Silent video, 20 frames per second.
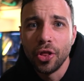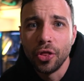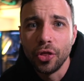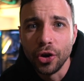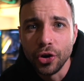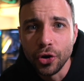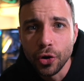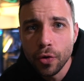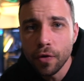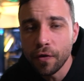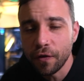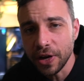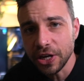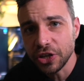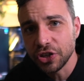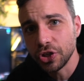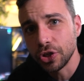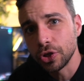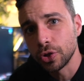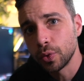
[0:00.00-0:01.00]
the new
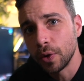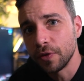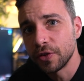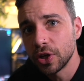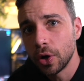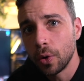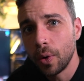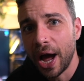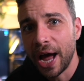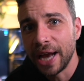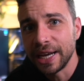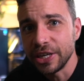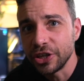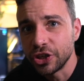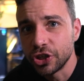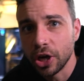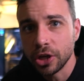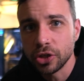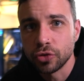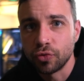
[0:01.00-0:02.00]
feature that SwiftSole added
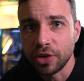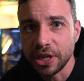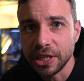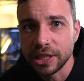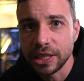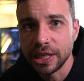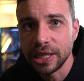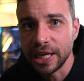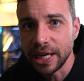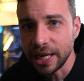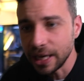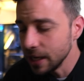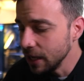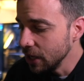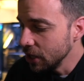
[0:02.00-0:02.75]
just recently.